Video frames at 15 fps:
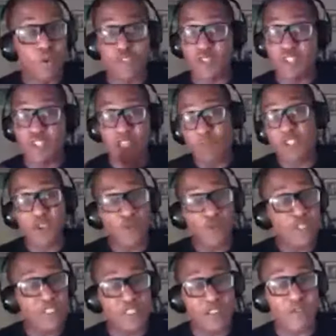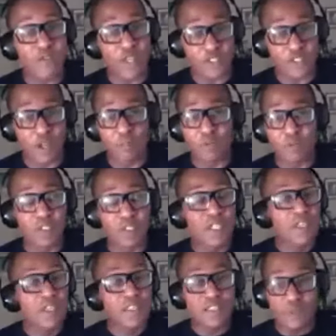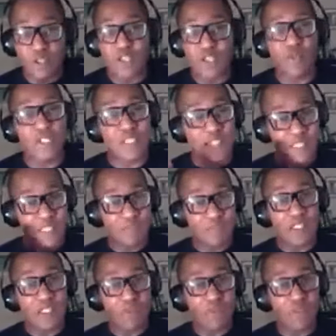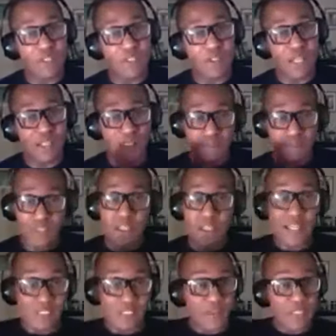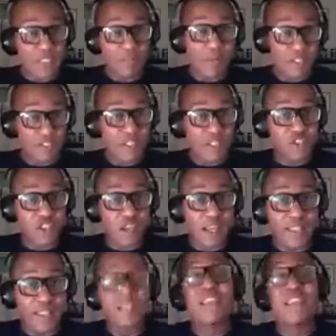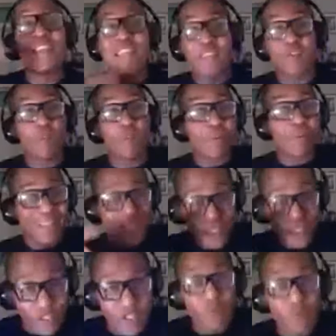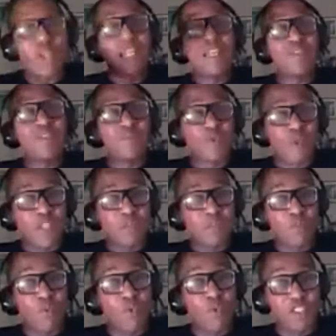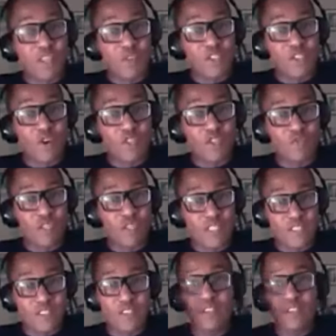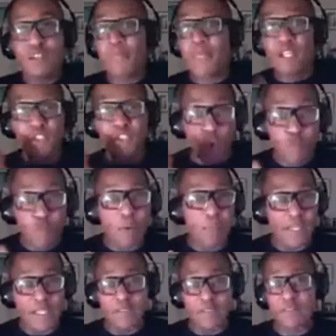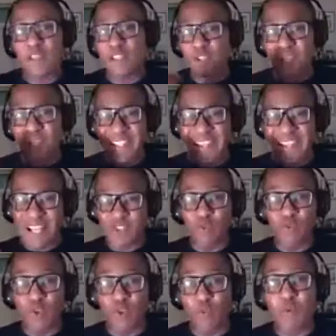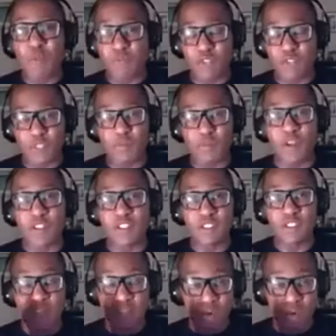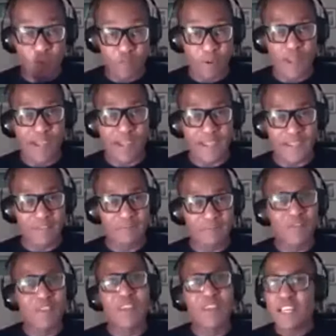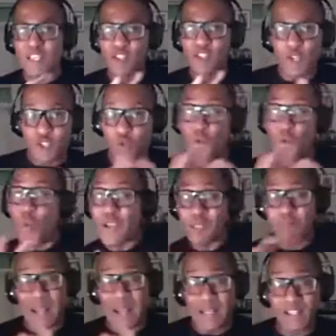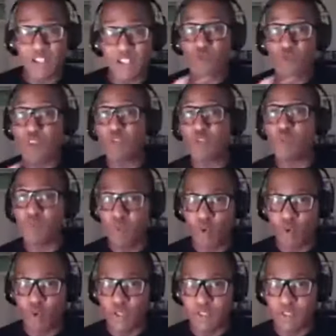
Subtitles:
so serotonin is another example. Serotonin is activated with physical activity. It's activated by sunshine. If you're playing, we get even more serotonin release. Dopamine, you get a natural dopamine response with play because you're always balancing risk-reward.